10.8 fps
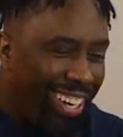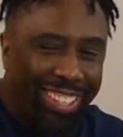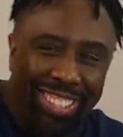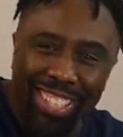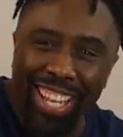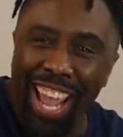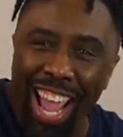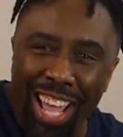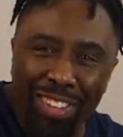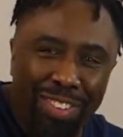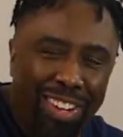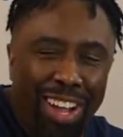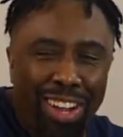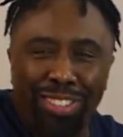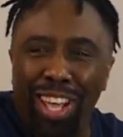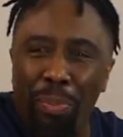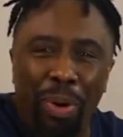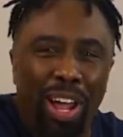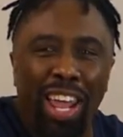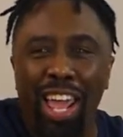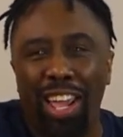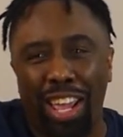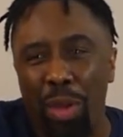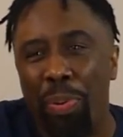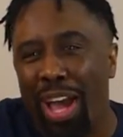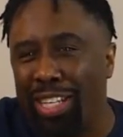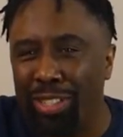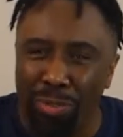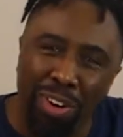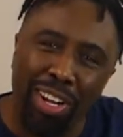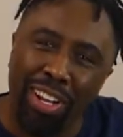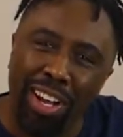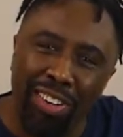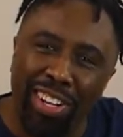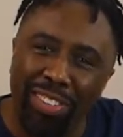Shook hands with him, you know what I'm saying? Probably, hey, can you pass the water, yo?